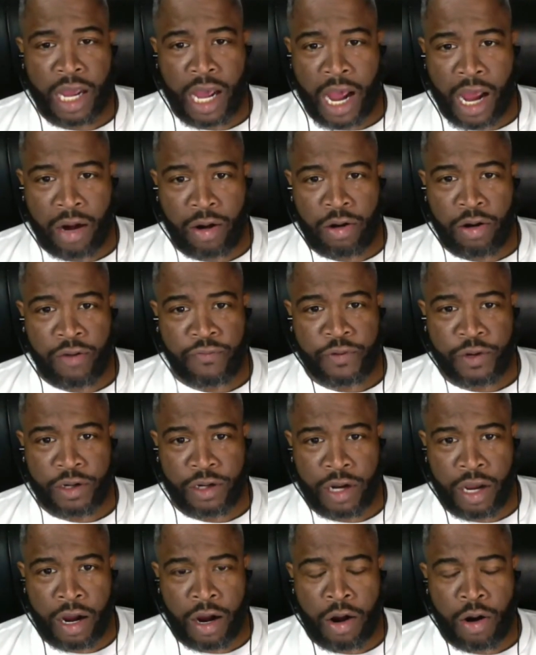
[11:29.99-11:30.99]
I don't know if
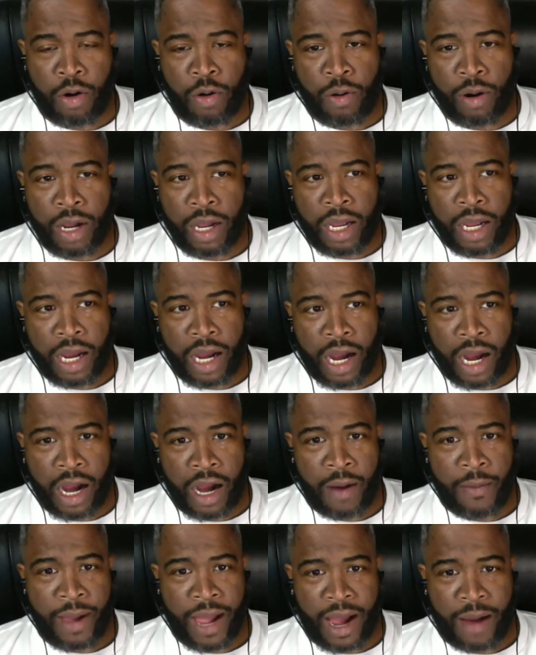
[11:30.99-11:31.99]
you know
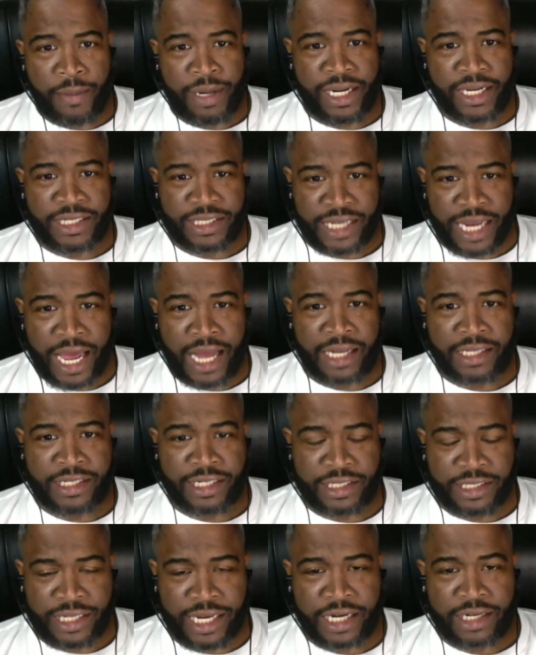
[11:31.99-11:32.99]
how many
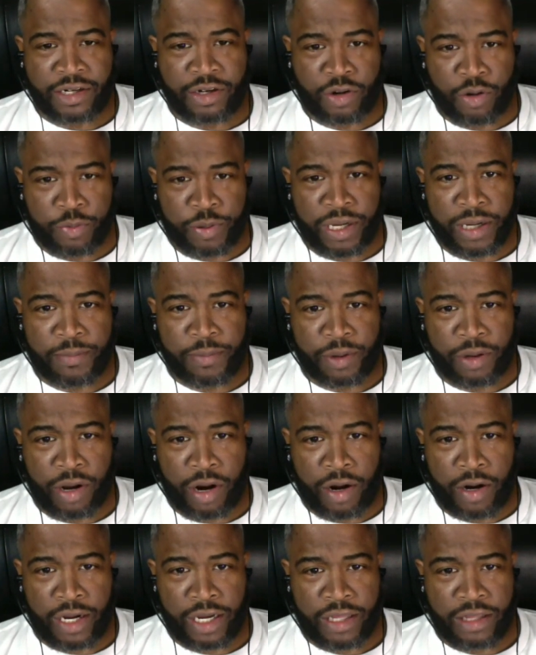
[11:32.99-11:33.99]
talented technical people
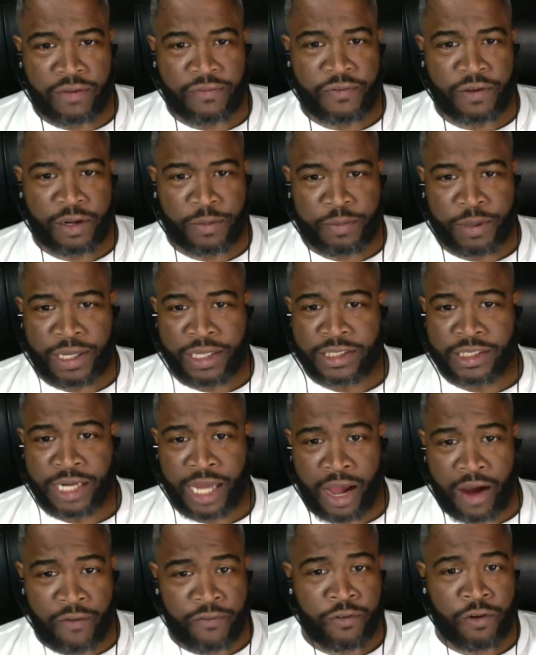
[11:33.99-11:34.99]
are in the Philippines and
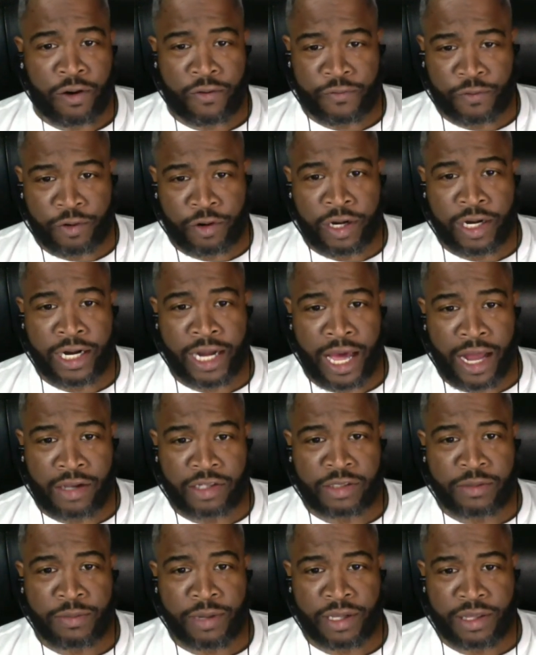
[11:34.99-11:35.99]
how far
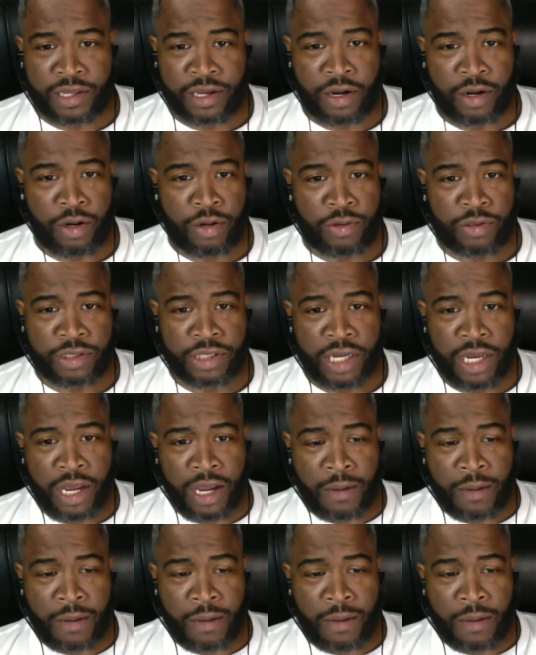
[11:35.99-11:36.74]
$400 a month goes.